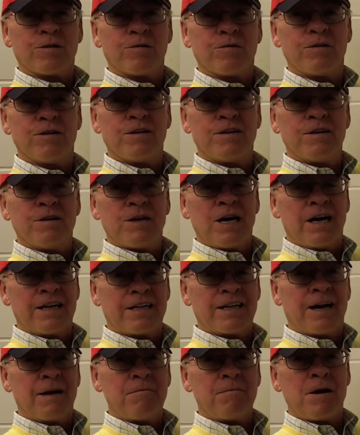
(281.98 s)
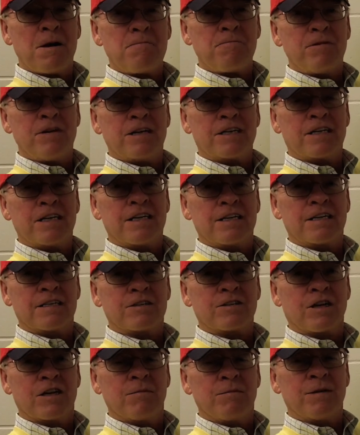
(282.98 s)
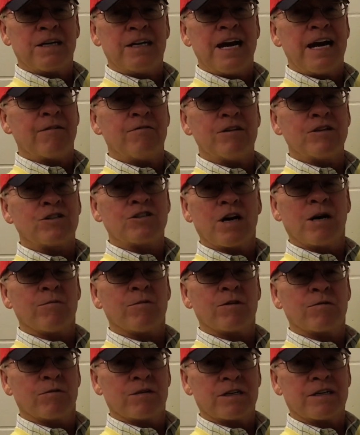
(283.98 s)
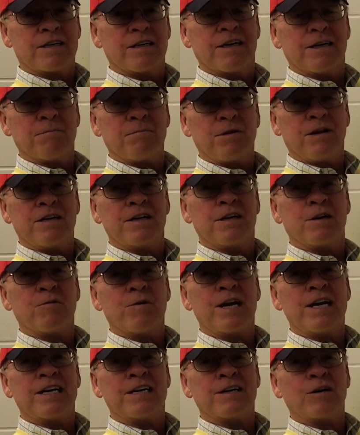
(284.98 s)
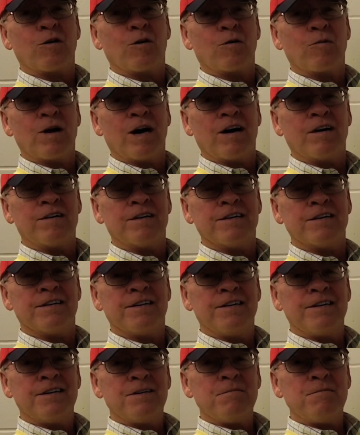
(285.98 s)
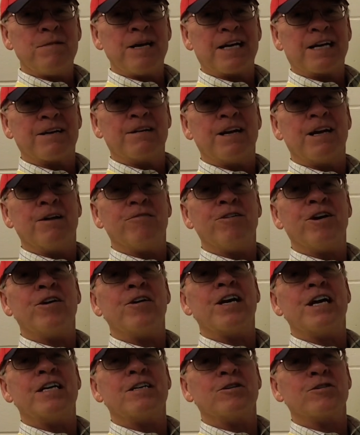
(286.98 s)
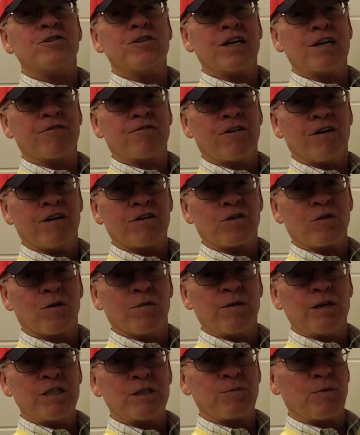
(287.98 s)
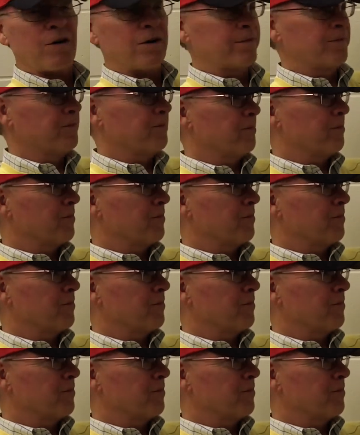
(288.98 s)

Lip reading: So I'm predicting it's going to be an average summer with plenty of rain to go around and make it very interesting for outdoor baseball.